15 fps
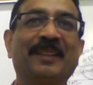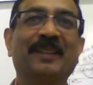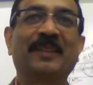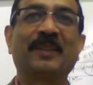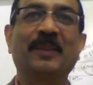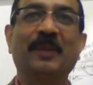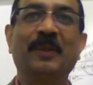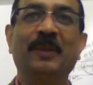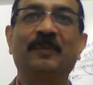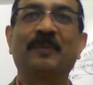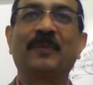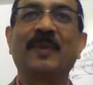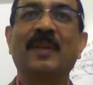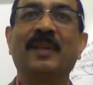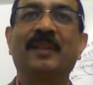So
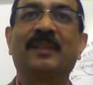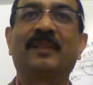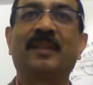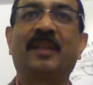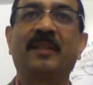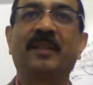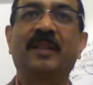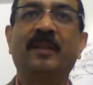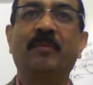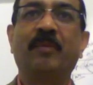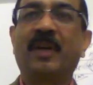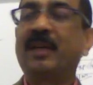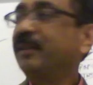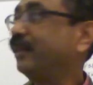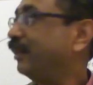third degree
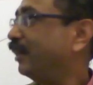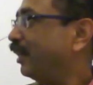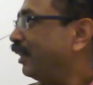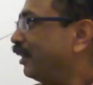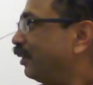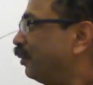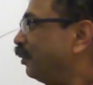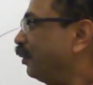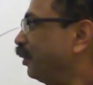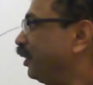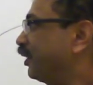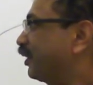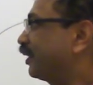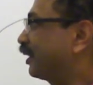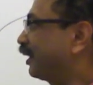burn, the
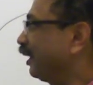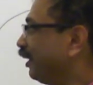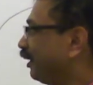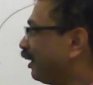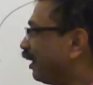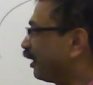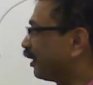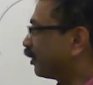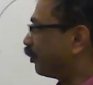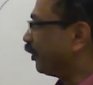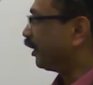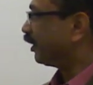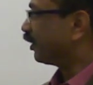whole skin has been